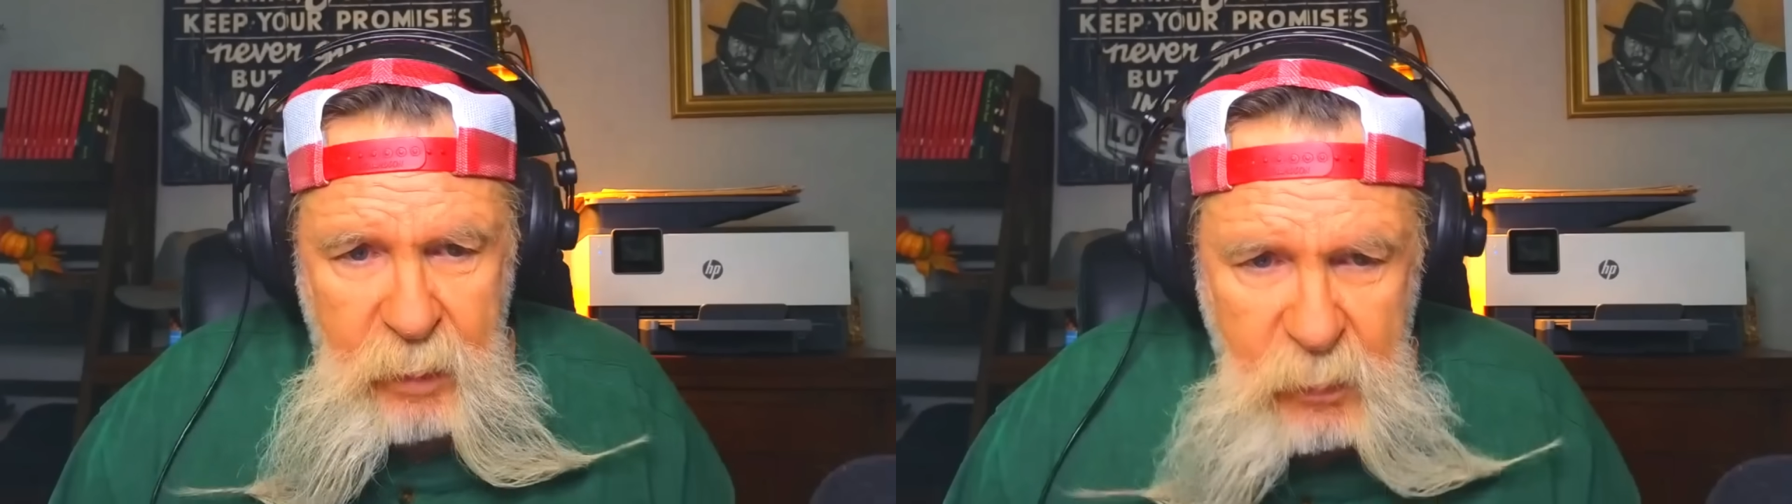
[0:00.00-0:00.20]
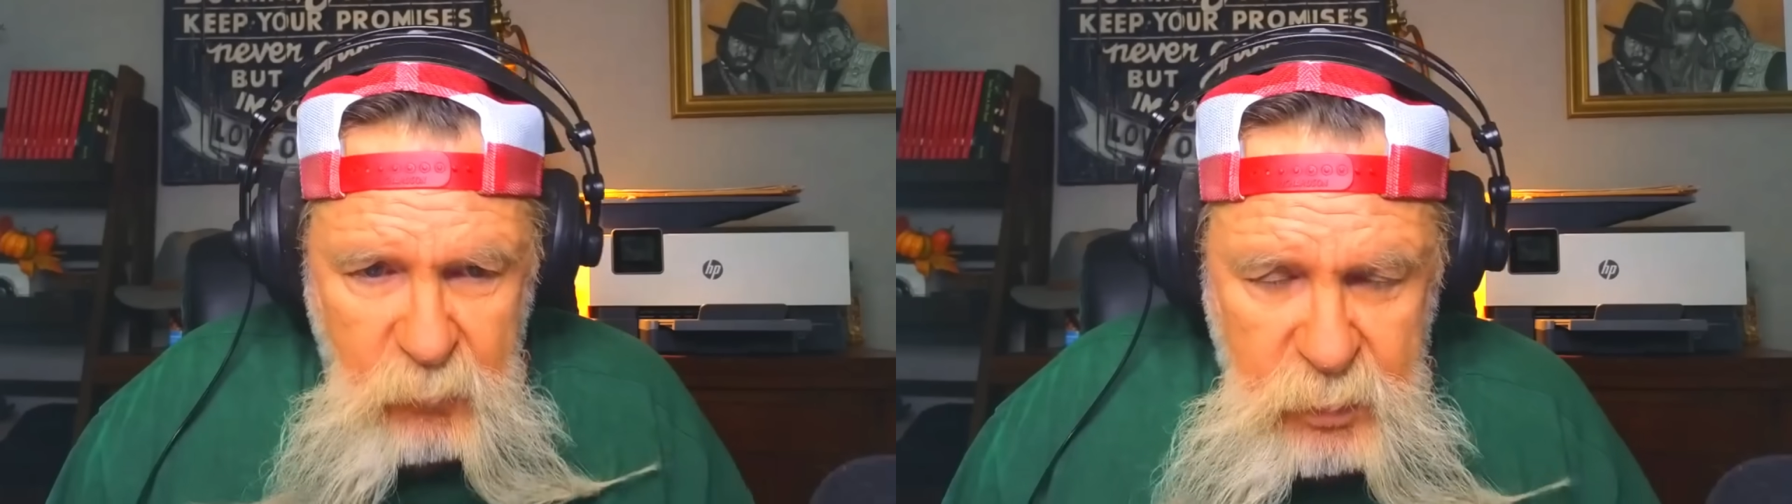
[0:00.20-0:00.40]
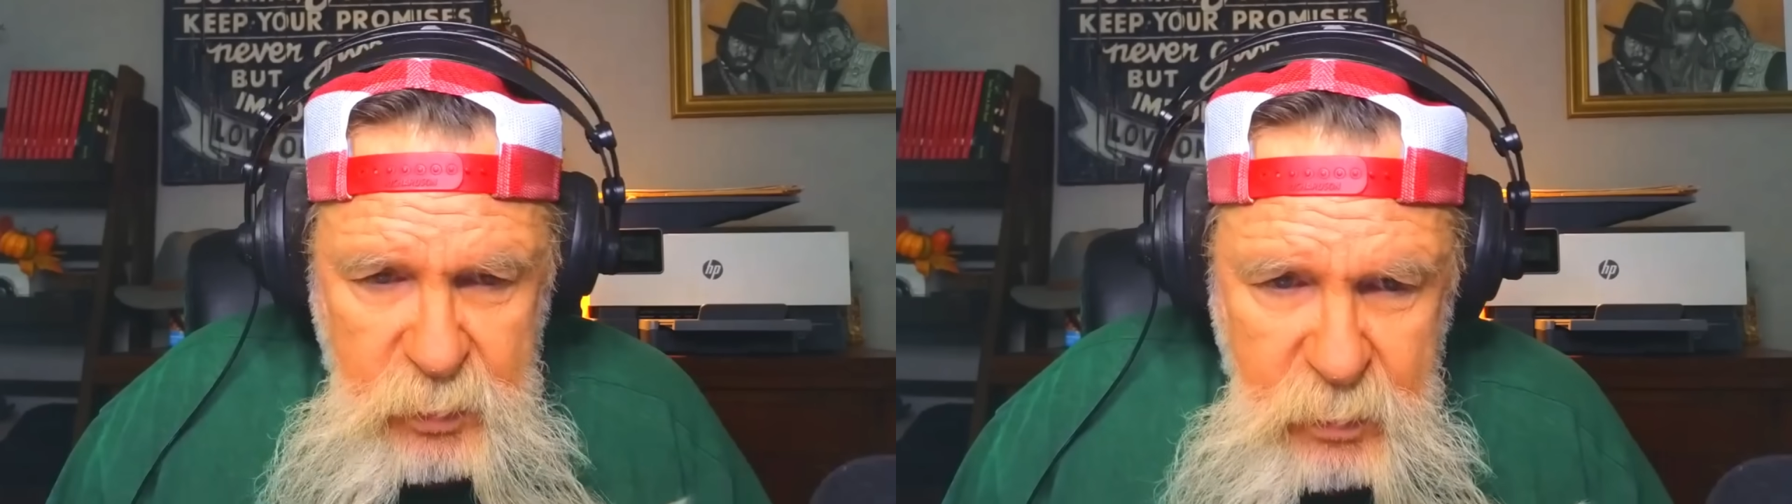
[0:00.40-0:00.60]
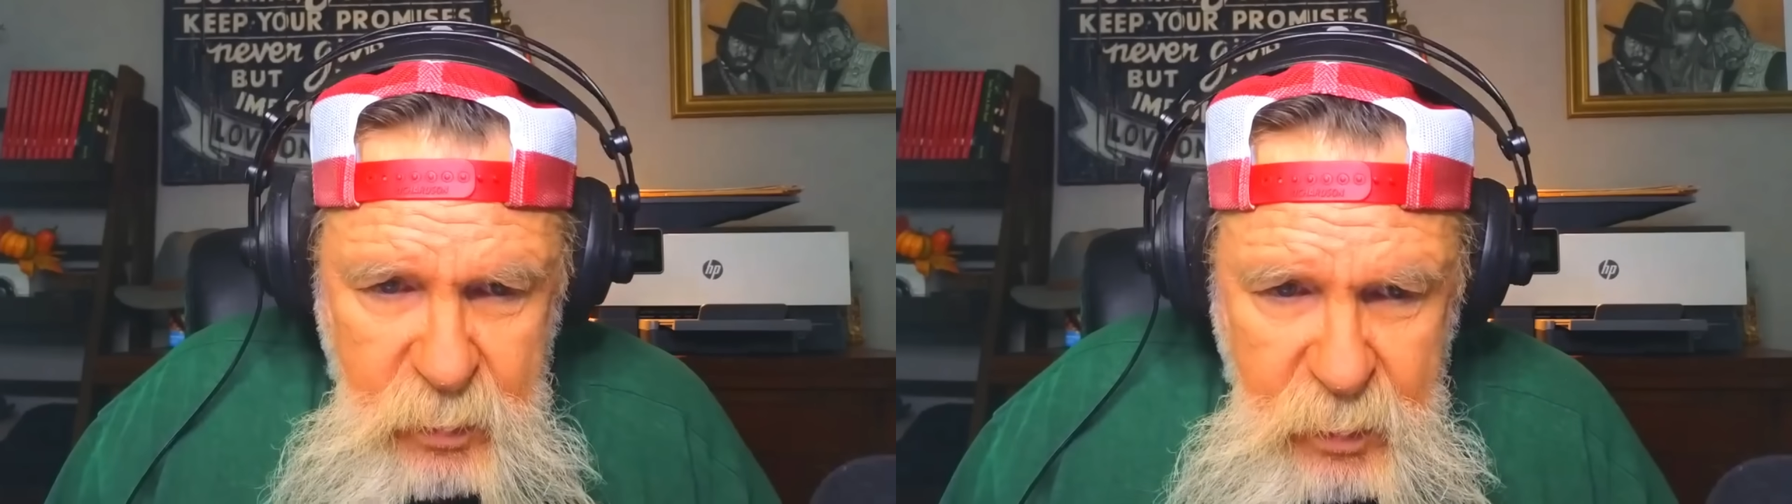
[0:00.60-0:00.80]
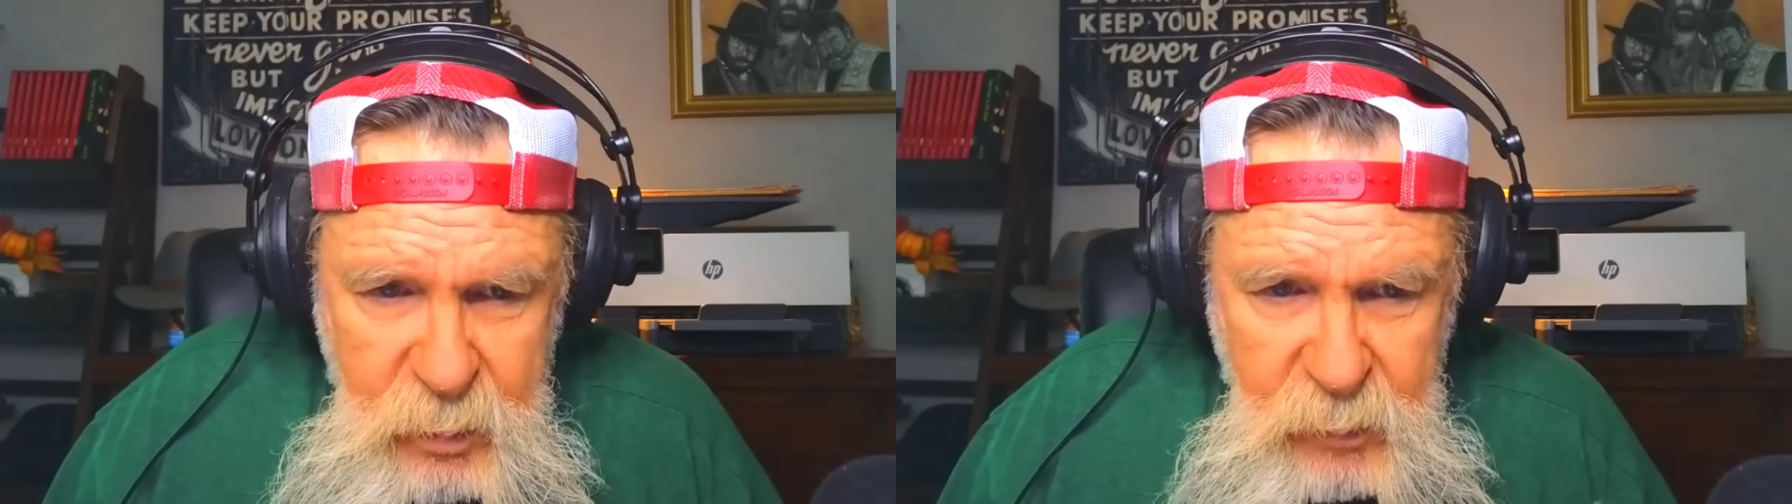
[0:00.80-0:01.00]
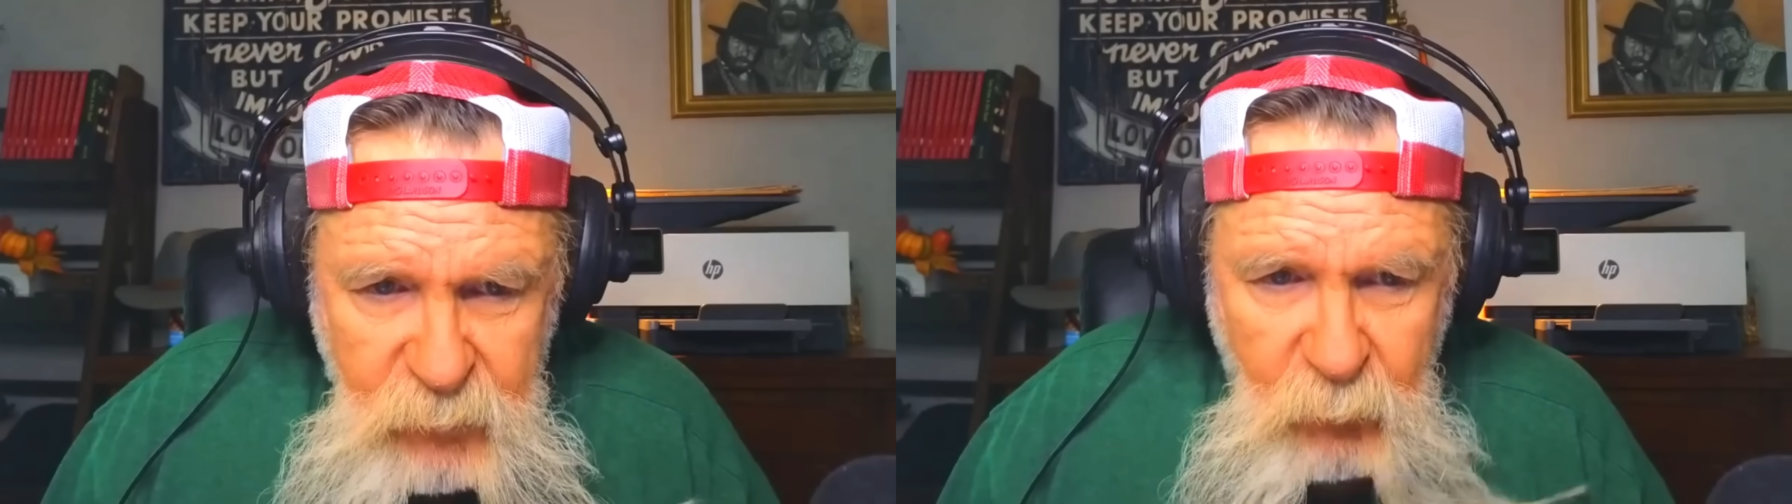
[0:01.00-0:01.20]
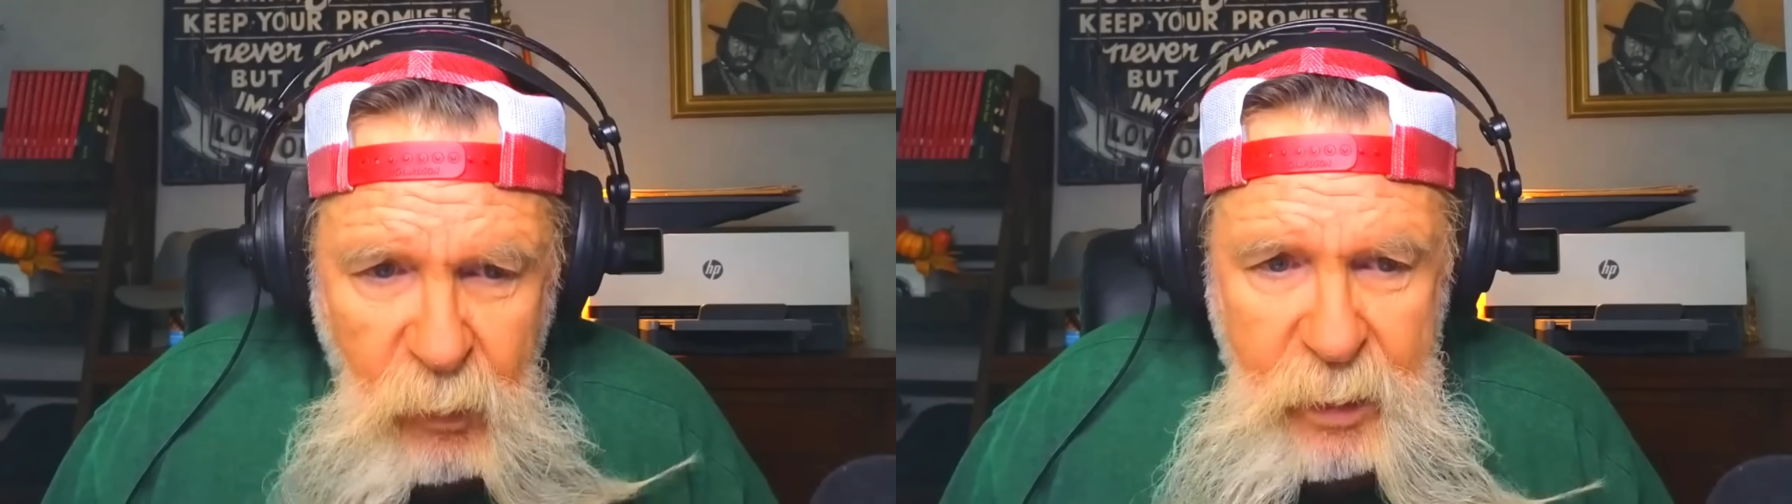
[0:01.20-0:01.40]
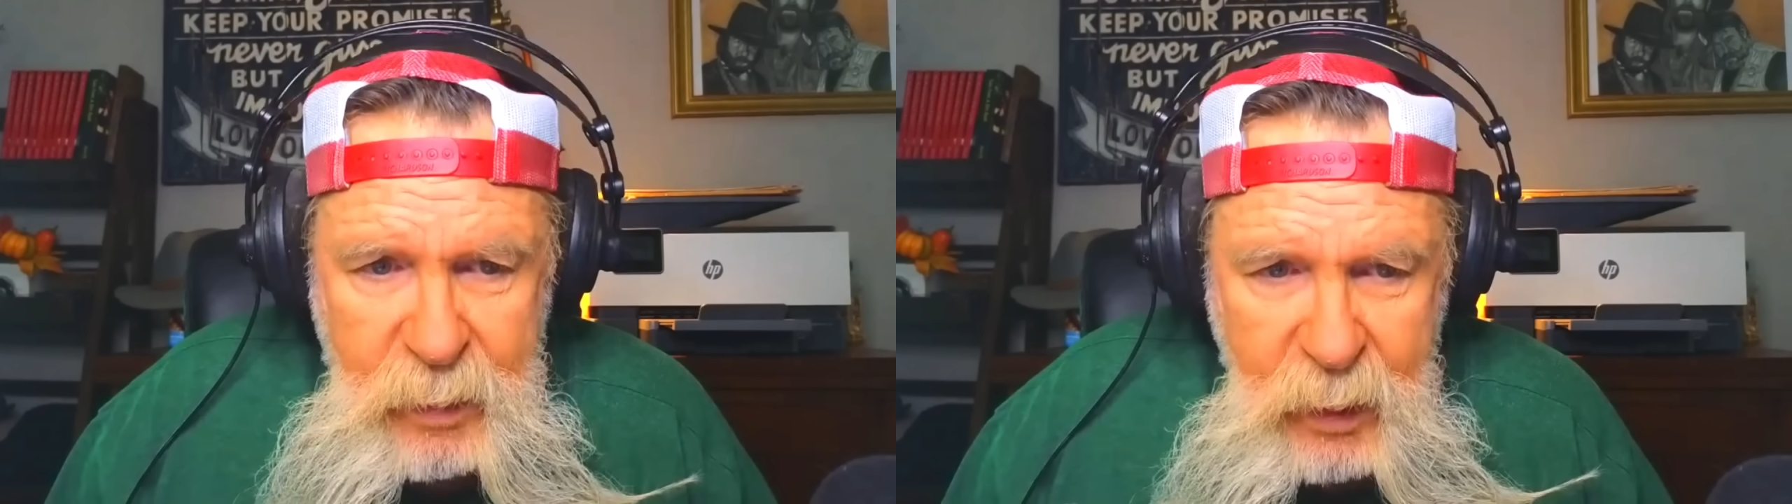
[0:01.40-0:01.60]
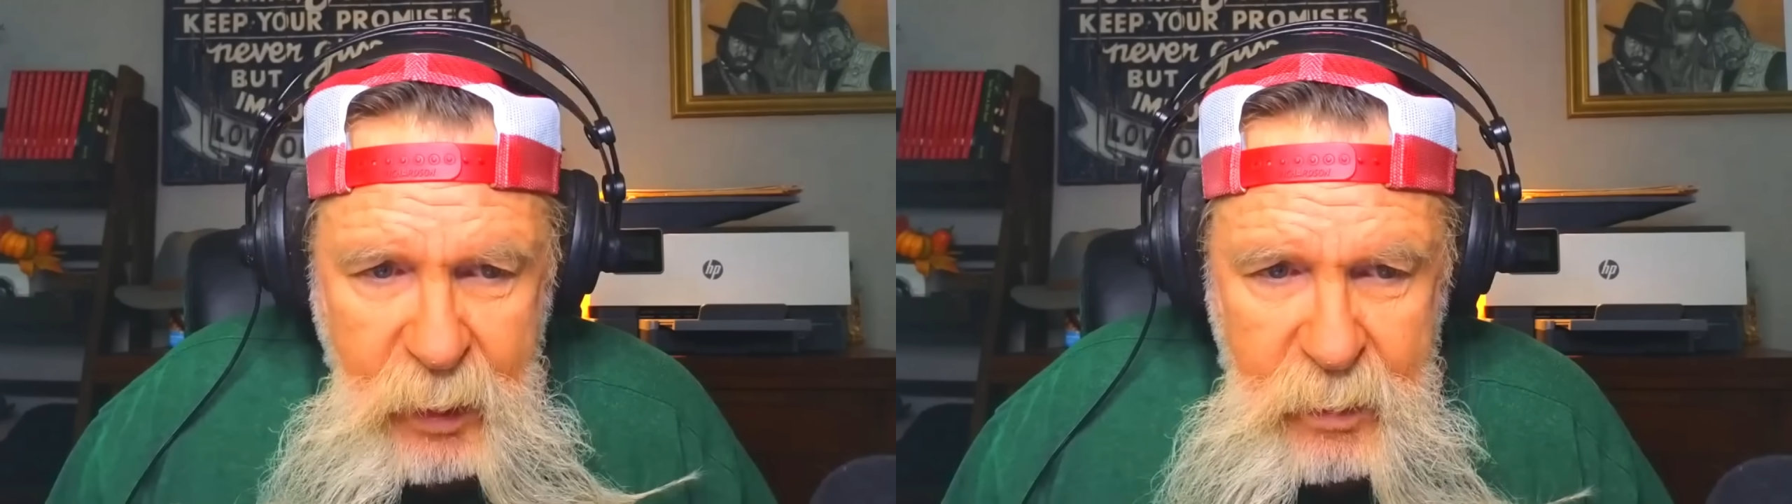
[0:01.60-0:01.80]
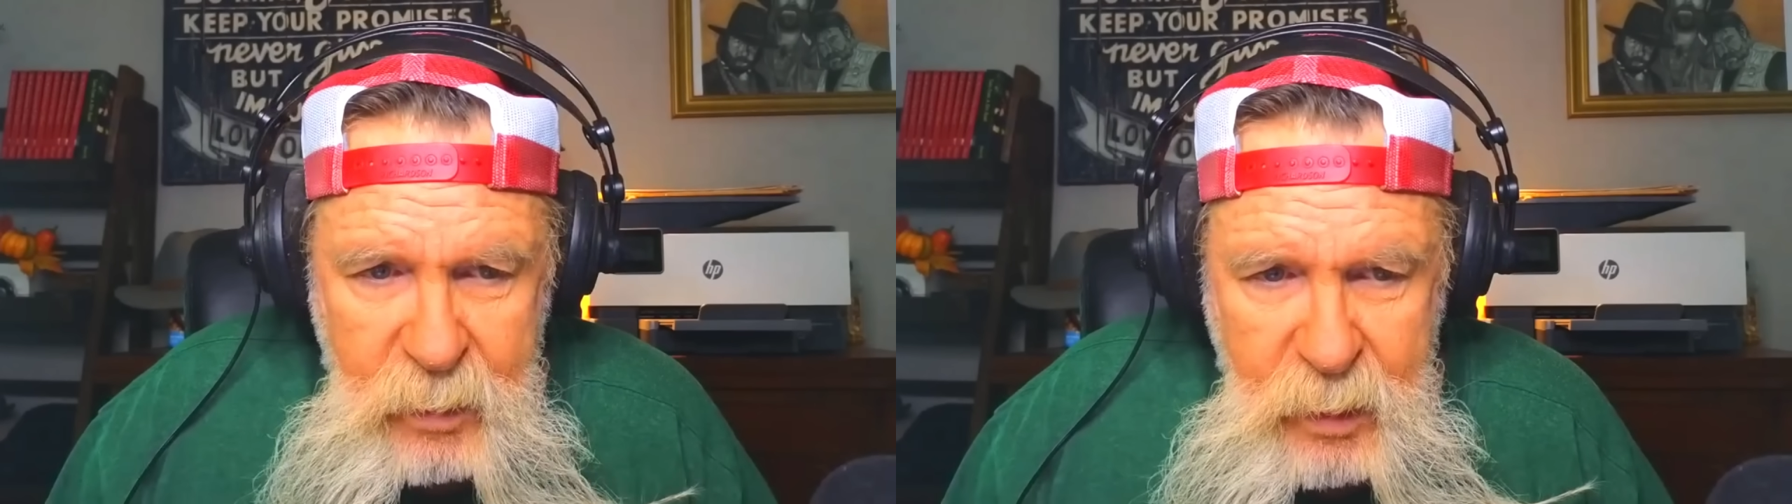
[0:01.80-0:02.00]
He was
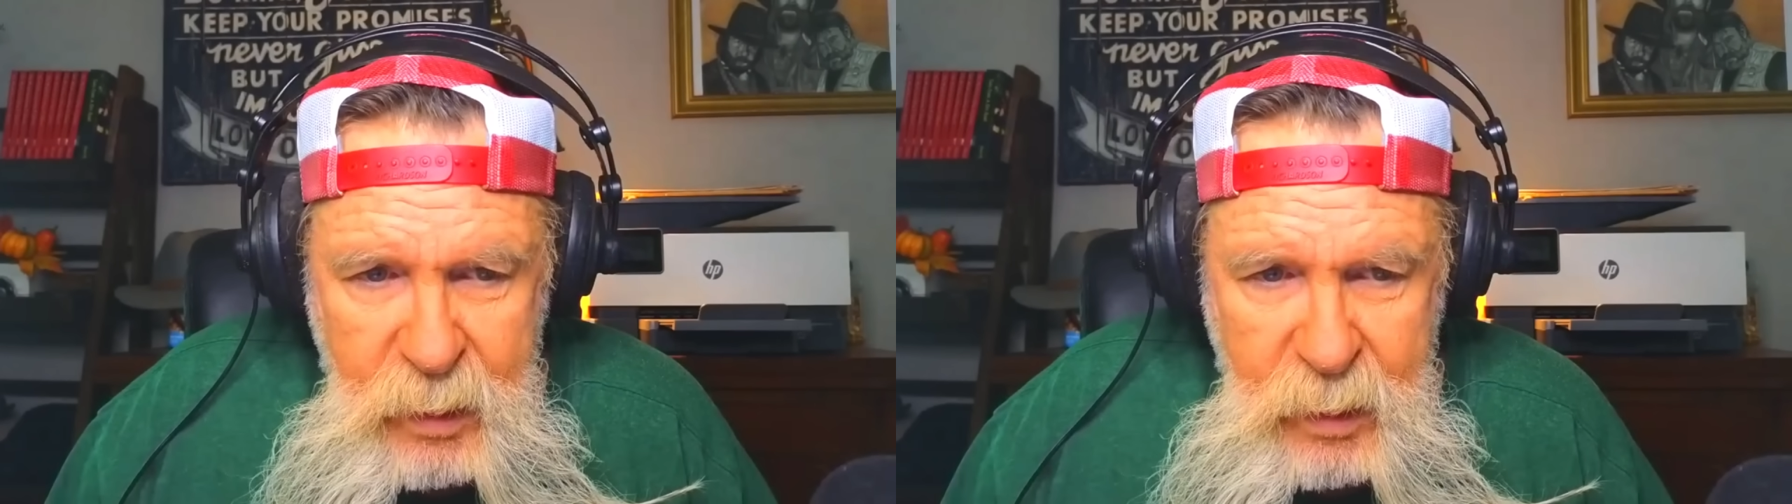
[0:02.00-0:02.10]
threatening